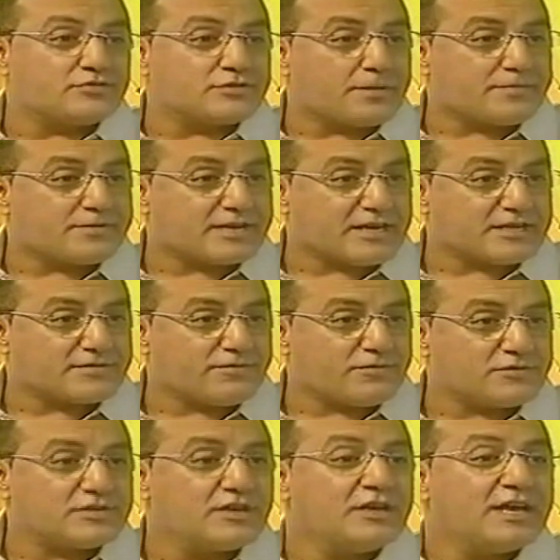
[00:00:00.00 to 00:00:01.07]
into the task
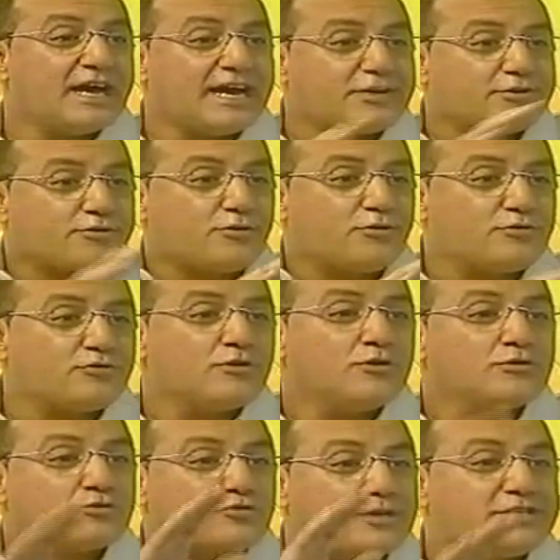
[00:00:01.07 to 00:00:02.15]
force. Mm-hmm. I told you,
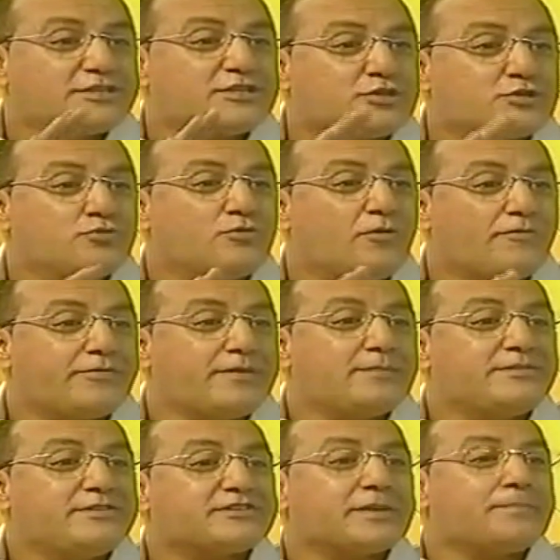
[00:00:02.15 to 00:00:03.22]
22 of
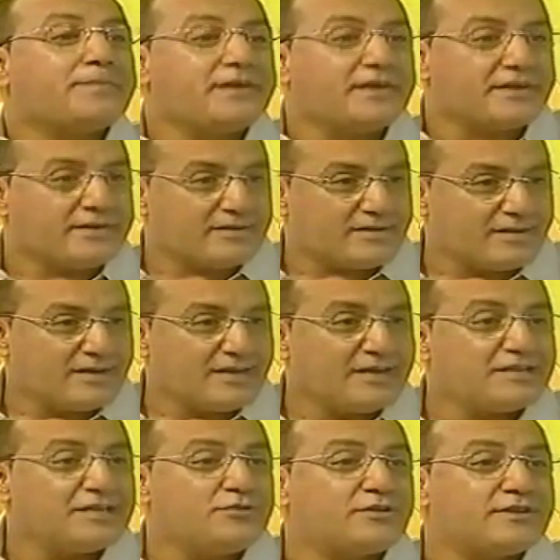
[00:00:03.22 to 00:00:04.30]
them disappeared.
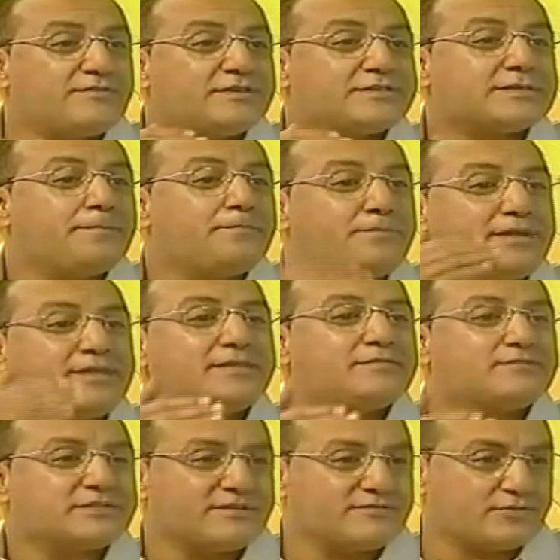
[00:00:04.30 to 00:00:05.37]
Did not even submit
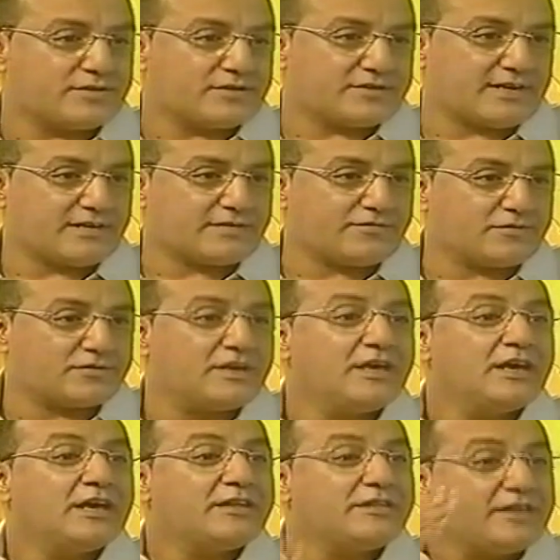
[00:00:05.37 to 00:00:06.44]
themselves to the task force.
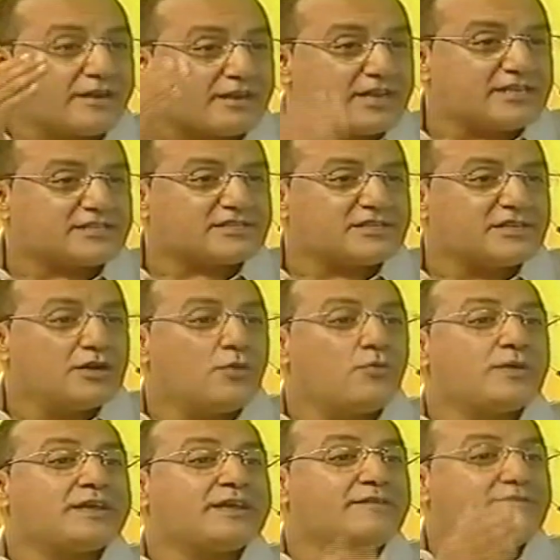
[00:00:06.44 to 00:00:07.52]
The rest,
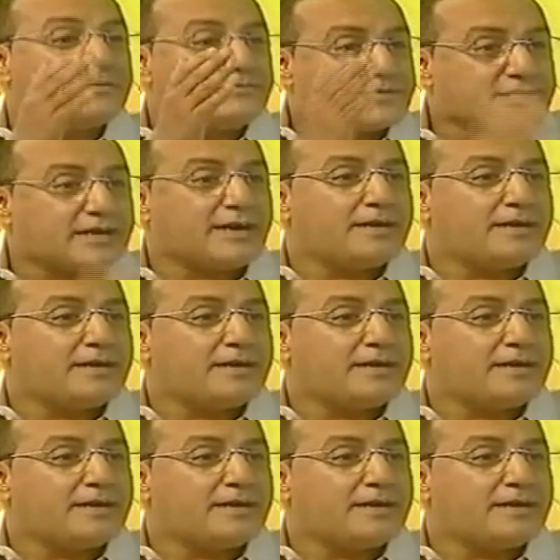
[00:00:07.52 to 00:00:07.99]
we gave them